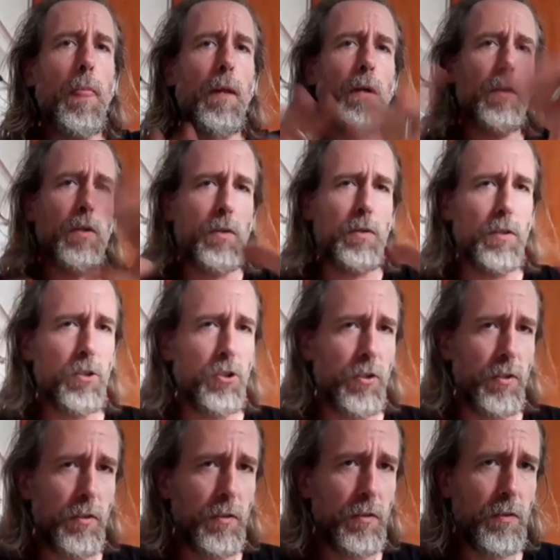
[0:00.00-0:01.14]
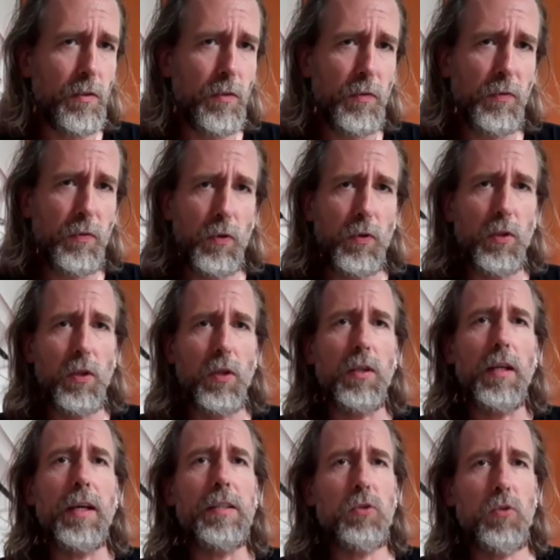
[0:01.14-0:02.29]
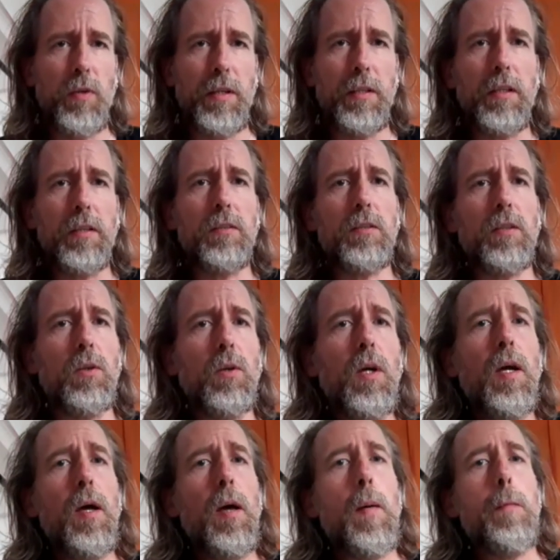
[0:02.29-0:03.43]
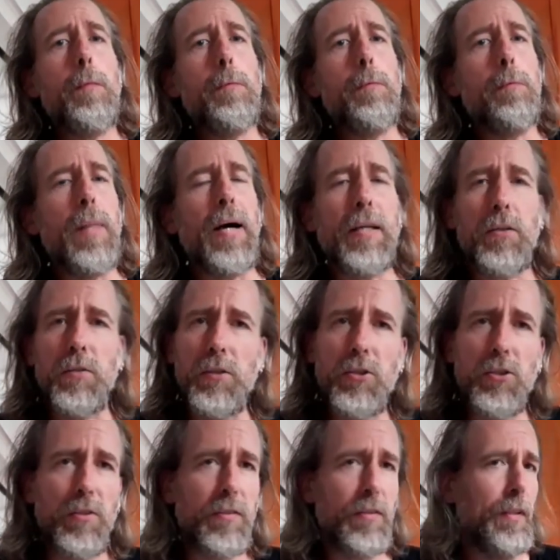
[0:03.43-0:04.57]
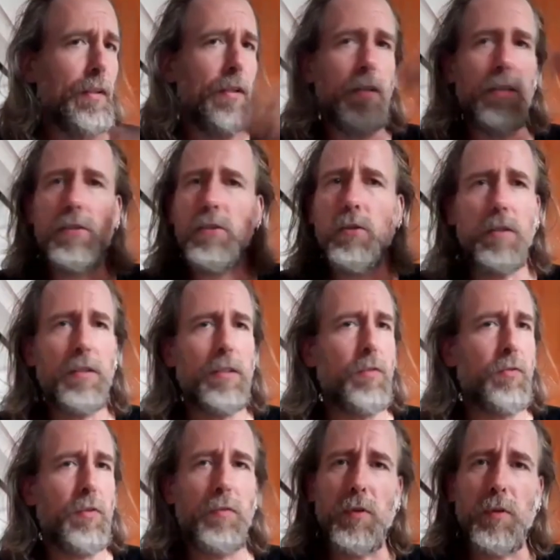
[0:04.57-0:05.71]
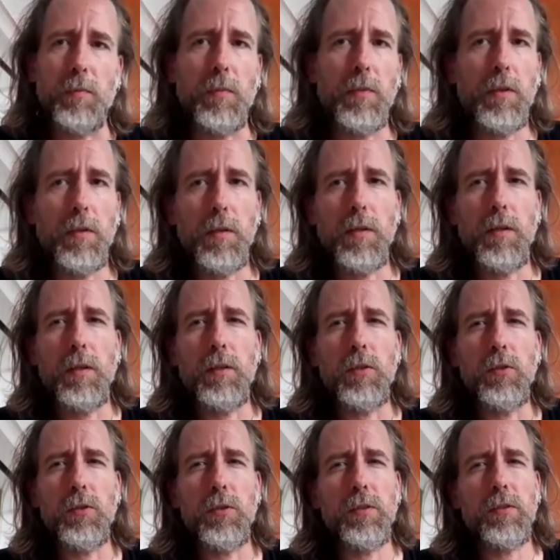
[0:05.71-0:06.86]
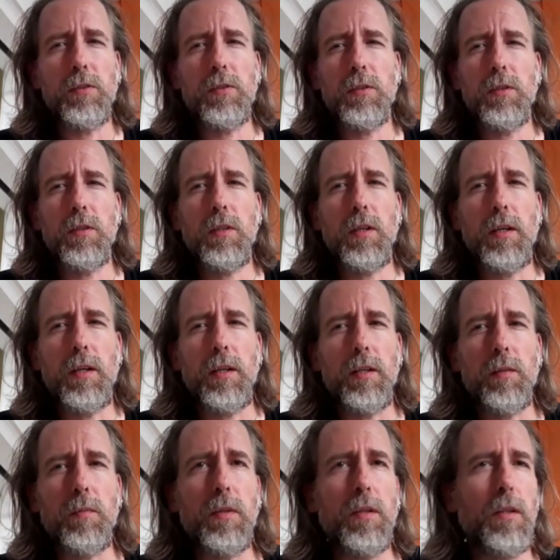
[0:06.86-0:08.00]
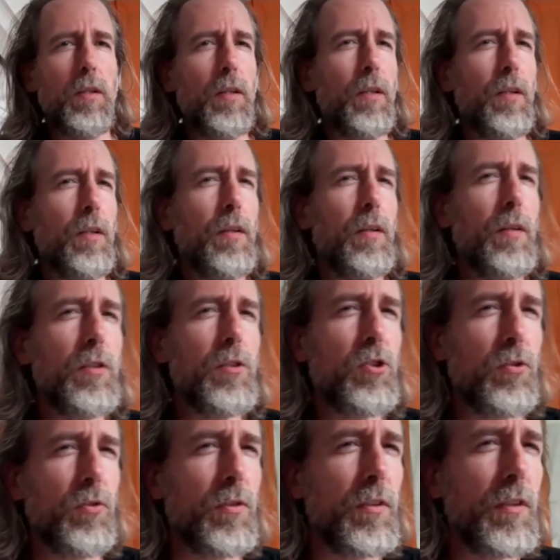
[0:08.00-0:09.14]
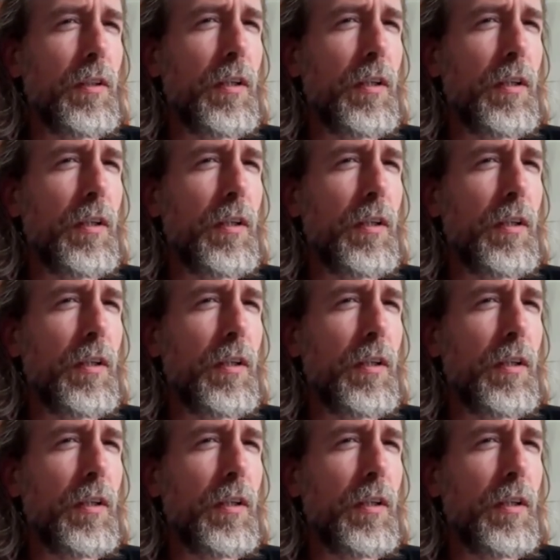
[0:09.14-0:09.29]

conditions for online training. So my conditions are totally different from yours, I am sure.